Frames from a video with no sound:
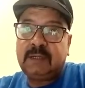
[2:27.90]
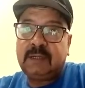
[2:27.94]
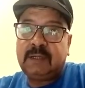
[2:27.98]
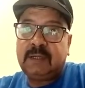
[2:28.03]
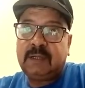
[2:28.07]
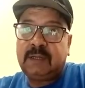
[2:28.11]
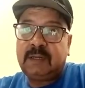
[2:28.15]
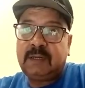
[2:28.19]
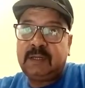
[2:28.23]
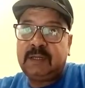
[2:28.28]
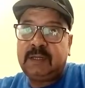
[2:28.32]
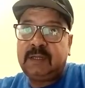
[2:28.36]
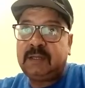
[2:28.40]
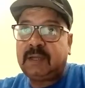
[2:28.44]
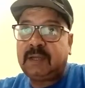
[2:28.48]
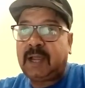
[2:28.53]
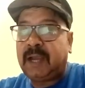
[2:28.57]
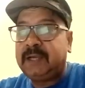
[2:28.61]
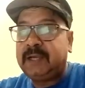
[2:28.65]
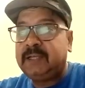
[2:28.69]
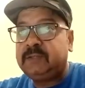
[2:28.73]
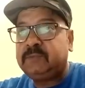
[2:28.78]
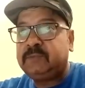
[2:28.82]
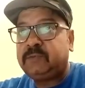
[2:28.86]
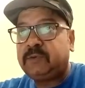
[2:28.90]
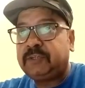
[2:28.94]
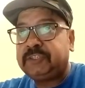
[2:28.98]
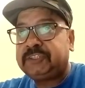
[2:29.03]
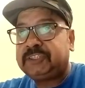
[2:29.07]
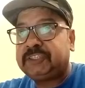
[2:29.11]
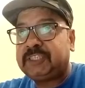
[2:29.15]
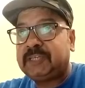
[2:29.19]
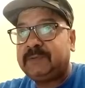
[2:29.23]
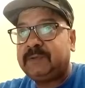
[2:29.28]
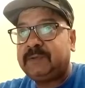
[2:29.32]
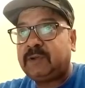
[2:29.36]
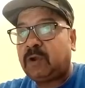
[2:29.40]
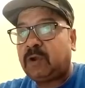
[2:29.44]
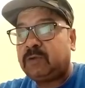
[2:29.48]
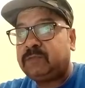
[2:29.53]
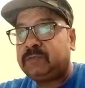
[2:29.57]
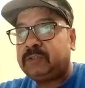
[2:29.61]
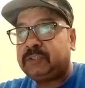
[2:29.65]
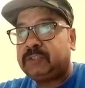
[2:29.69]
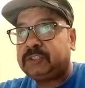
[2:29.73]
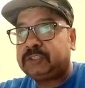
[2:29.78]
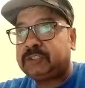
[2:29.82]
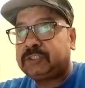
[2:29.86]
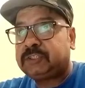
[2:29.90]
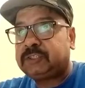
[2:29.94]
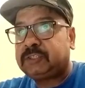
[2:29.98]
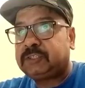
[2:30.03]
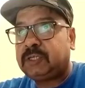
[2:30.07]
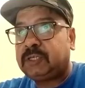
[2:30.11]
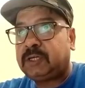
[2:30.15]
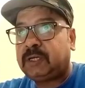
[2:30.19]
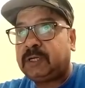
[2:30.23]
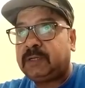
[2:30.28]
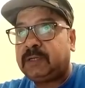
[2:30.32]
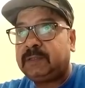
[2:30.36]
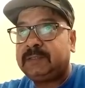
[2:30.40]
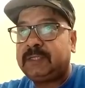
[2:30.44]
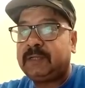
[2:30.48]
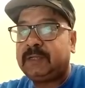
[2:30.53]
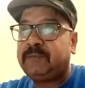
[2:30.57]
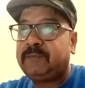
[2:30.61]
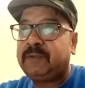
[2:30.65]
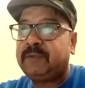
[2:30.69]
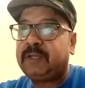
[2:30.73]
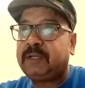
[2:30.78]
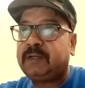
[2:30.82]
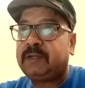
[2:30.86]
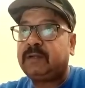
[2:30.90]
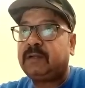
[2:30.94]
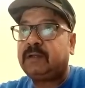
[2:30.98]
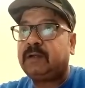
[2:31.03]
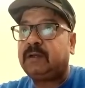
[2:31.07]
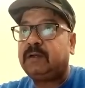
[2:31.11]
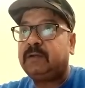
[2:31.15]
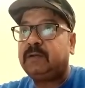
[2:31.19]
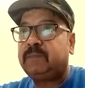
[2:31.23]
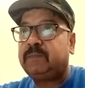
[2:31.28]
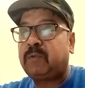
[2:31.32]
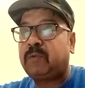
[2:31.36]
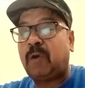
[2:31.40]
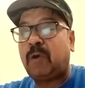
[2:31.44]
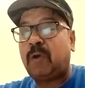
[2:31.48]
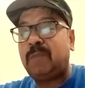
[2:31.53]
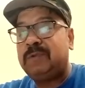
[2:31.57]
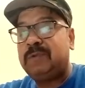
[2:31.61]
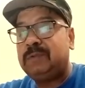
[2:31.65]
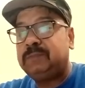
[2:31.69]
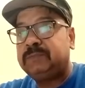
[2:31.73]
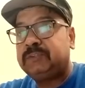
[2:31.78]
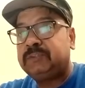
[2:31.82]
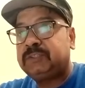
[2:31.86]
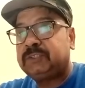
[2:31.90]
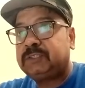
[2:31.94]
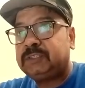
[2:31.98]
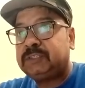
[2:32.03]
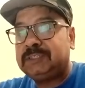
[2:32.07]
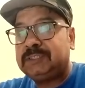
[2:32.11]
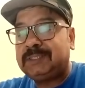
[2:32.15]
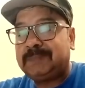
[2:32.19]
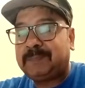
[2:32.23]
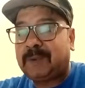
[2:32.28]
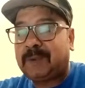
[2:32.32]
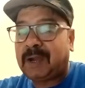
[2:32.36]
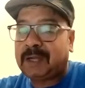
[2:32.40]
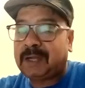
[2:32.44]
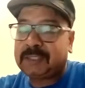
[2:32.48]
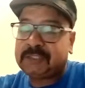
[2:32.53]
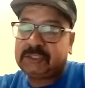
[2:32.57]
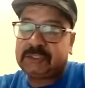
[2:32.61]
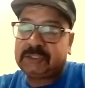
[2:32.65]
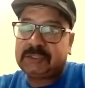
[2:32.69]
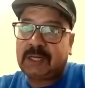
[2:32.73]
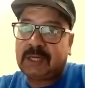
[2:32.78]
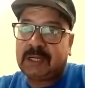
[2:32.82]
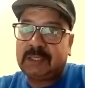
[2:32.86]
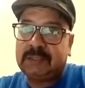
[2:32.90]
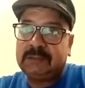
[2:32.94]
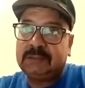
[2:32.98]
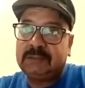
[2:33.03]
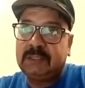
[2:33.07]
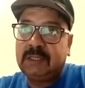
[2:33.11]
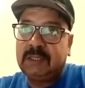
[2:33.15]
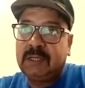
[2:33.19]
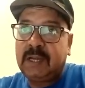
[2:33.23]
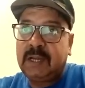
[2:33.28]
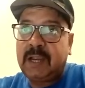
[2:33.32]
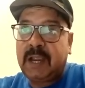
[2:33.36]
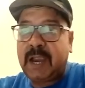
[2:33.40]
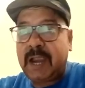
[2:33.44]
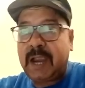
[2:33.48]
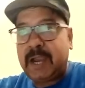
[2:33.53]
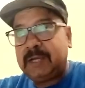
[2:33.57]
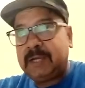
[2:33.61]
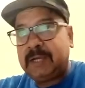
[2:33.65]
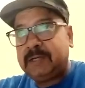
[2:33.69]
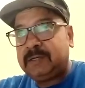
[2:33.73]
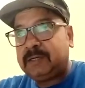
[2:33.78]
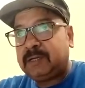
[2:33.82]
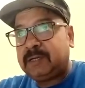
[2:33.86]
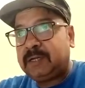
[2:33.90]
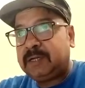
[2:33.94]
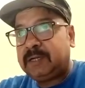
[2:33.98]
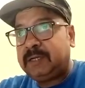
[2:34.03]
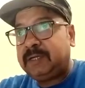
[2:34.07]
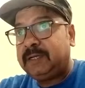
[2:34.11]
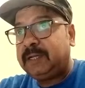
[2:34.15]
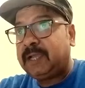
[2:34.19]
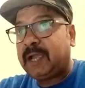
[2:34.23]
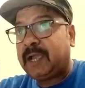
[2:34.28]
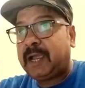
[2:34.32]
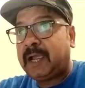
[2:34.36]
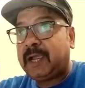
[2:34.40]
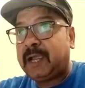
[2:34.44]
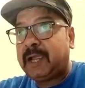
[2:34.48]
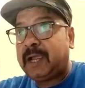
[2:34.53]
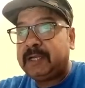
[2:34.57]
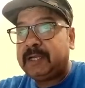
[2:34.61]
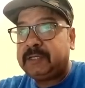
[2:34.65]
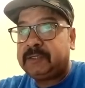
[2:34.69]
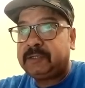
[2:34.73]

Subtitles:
In 1947 onwards, there were problems in the Pakistan, and India had